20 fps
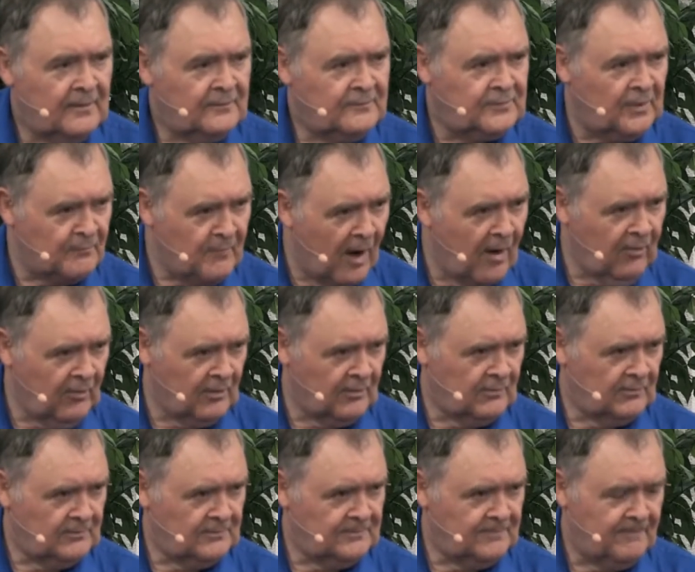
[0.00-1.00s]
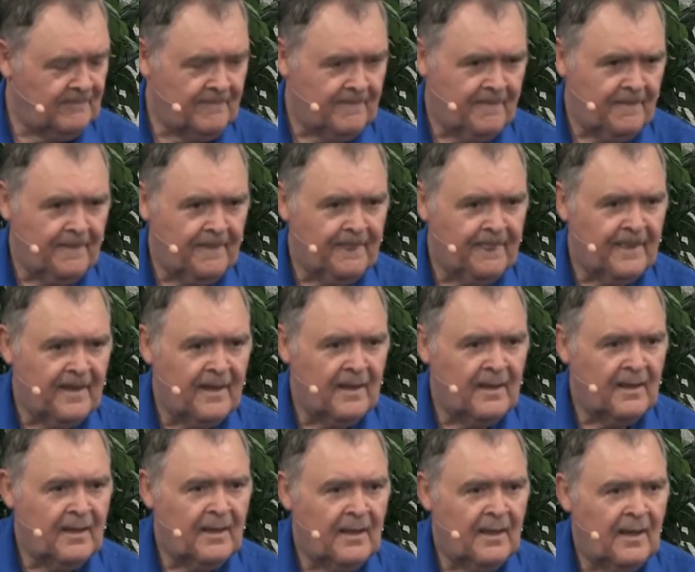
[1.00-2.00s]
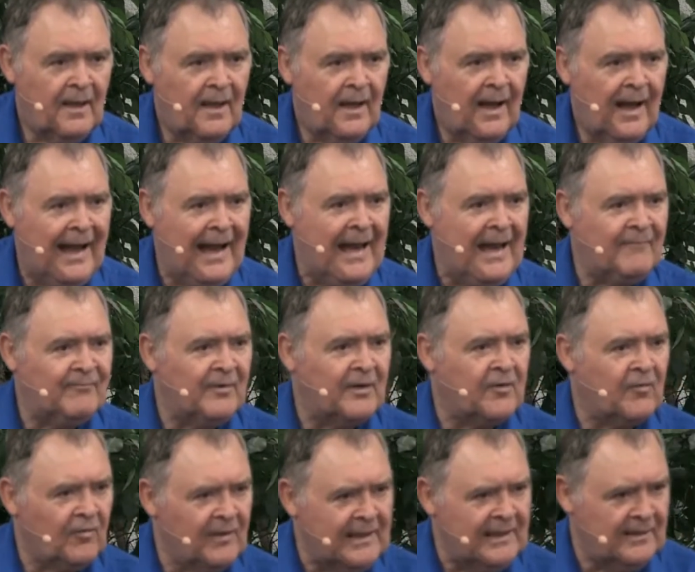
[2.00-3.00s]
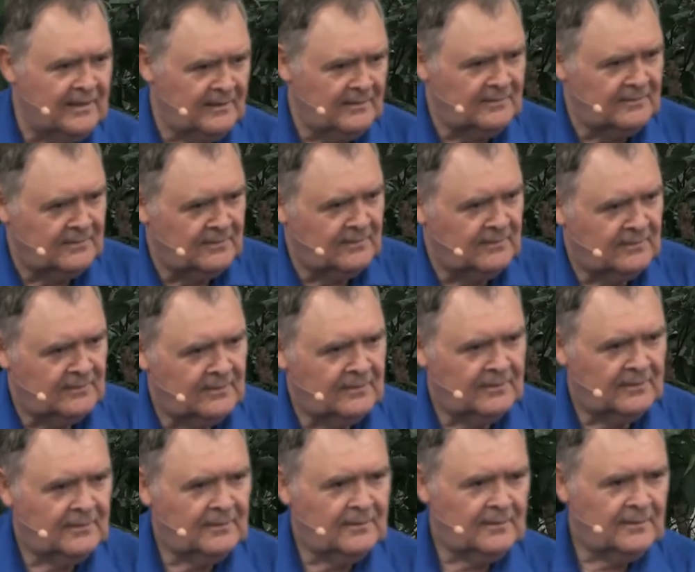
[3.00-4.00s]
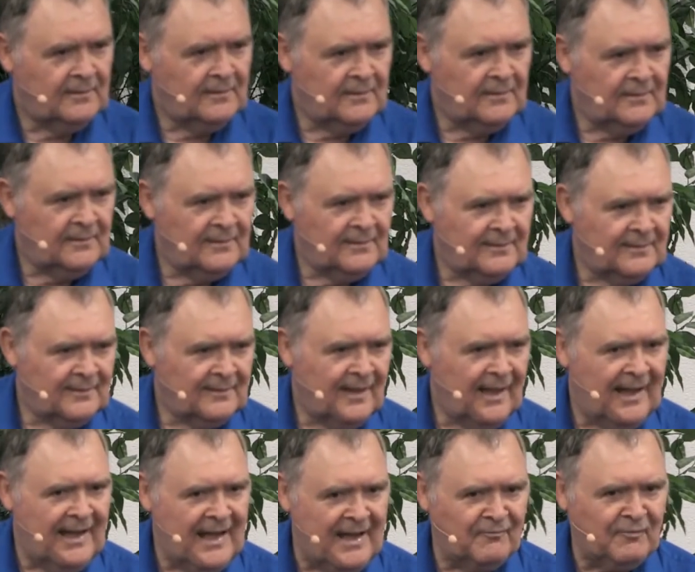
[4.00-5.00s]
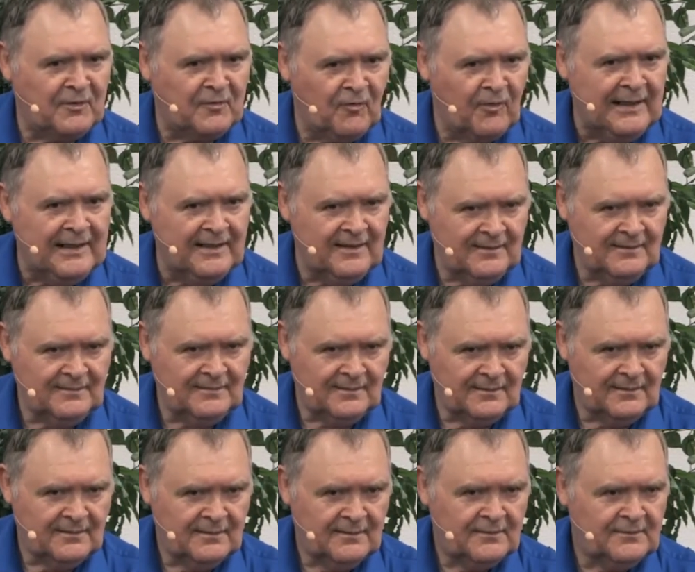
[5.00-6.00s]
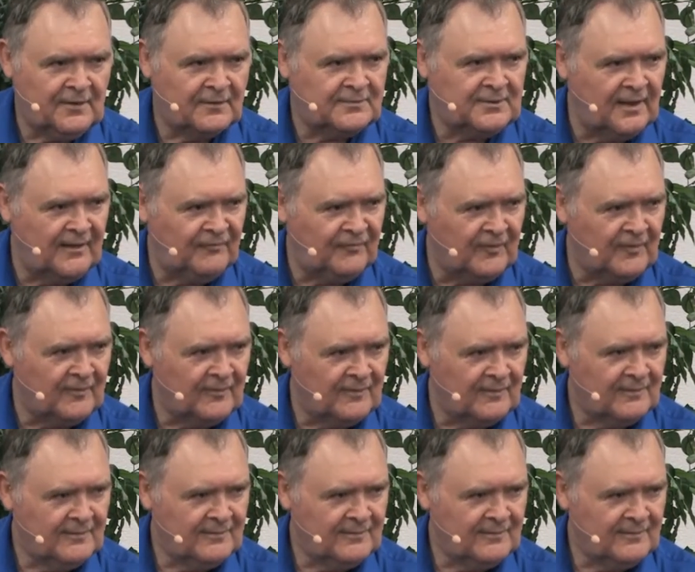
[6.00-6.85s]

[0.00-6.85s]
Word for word: tomorrow. I have agreed. I have agreed to suffer.